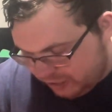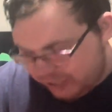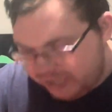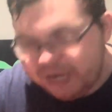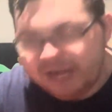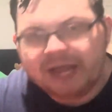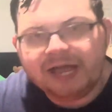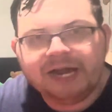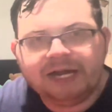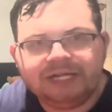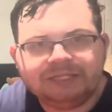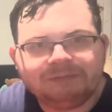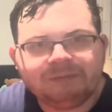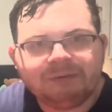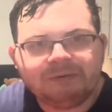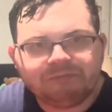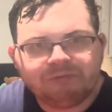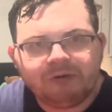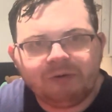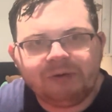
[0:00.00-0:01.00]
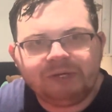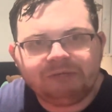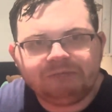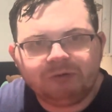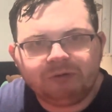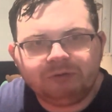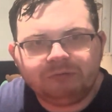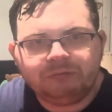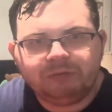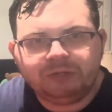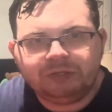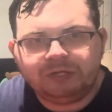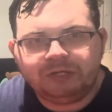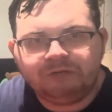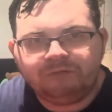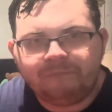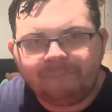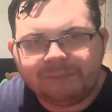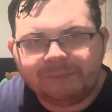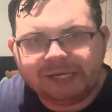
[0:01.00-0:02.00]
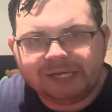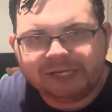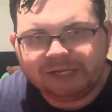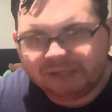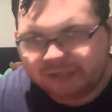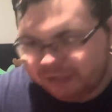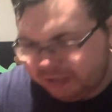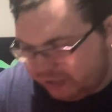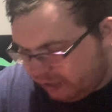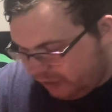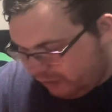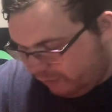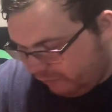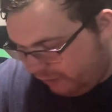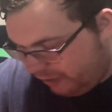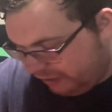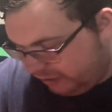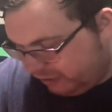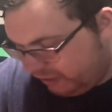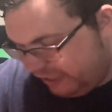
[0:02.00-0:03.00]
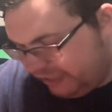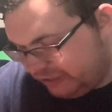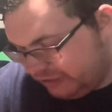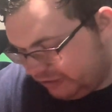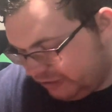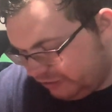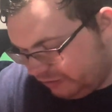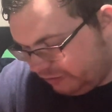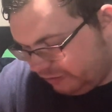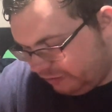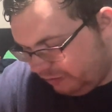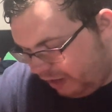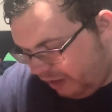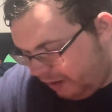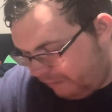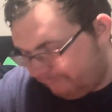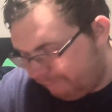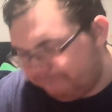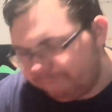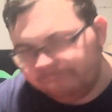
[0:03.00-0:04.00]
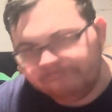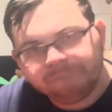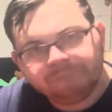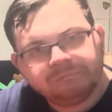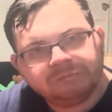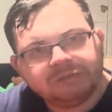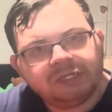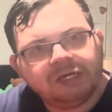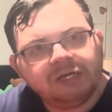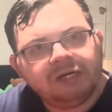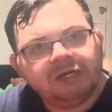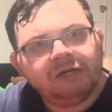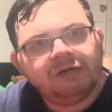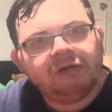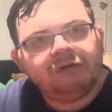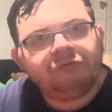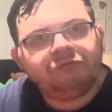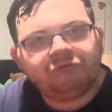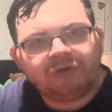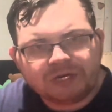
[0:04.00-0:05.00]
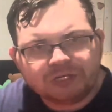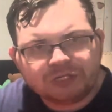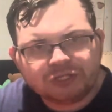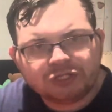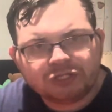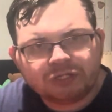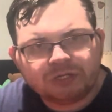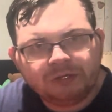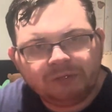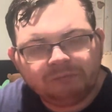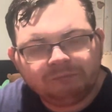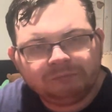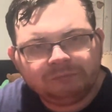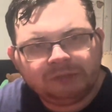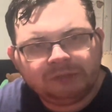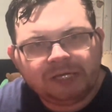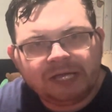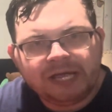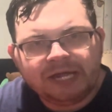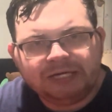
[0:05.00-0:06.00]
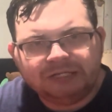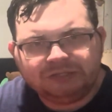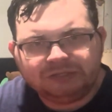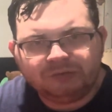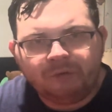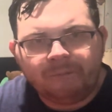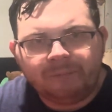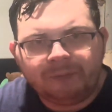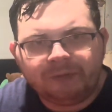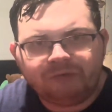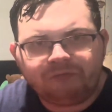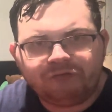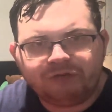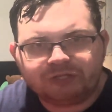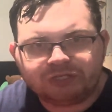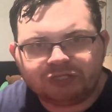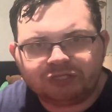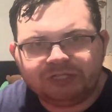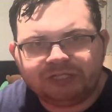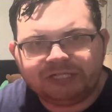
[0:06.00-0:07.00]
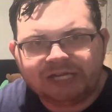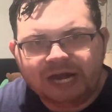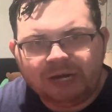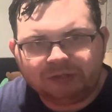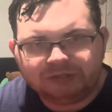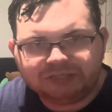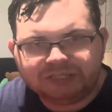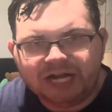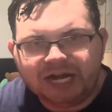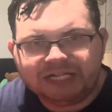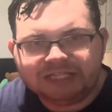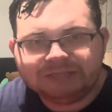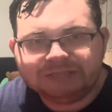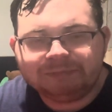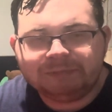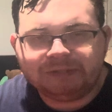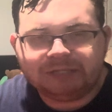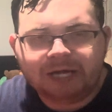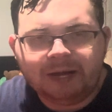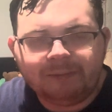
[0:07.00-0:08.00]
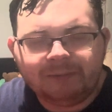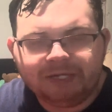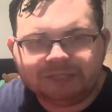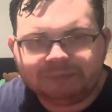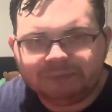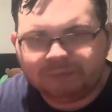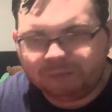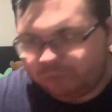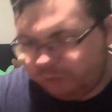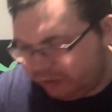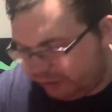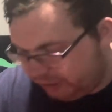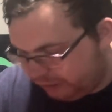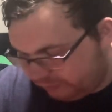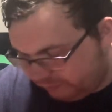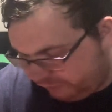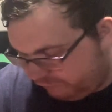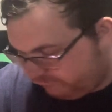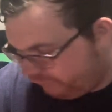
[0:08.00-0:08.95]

And it's been really, really, really good for me when the lanes are fresh and there's a little bit of friction to the outside. It's been working great